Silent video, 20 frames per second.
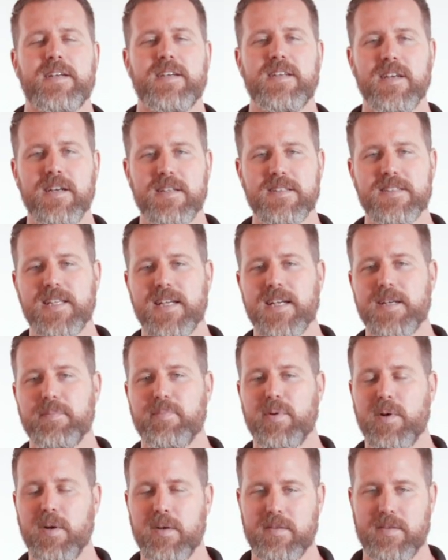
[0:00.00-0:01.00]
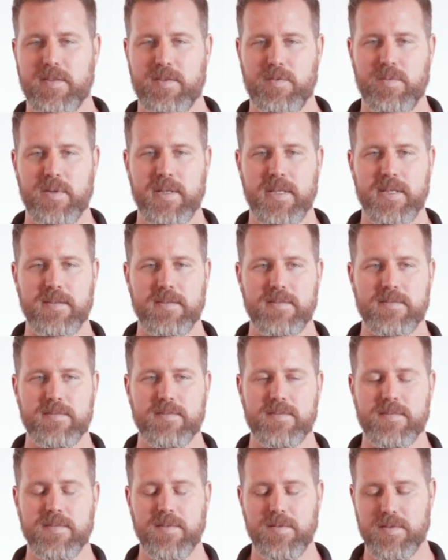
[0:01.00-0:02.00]
Gun setup part 3.
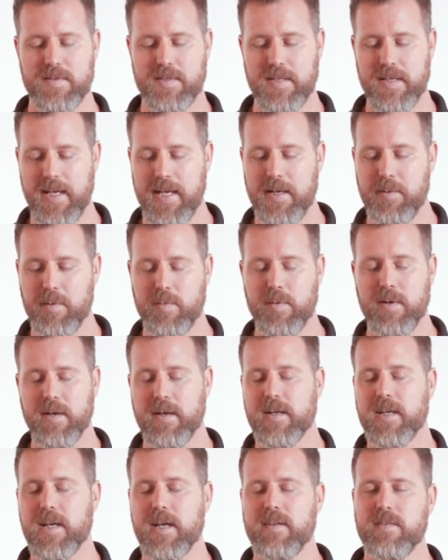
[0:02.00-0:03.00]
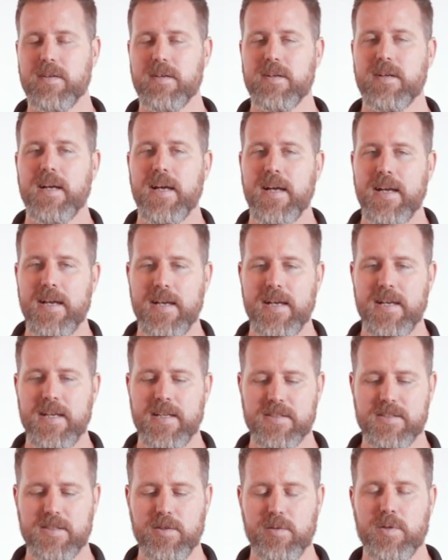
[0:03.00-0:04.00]
Today what we're going to cover
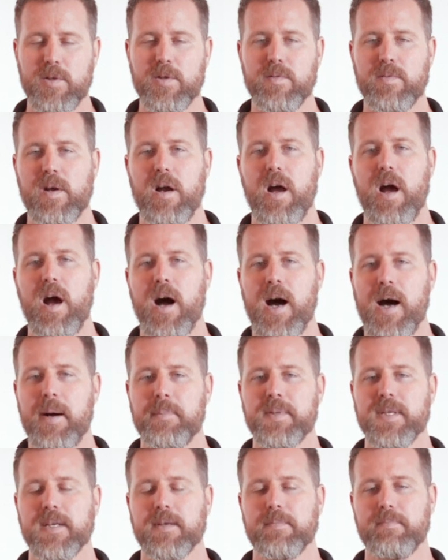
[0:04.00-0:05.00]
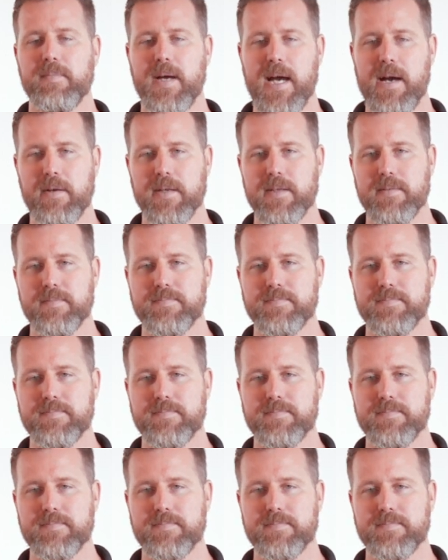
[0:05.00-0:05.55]
is going over optic mounting.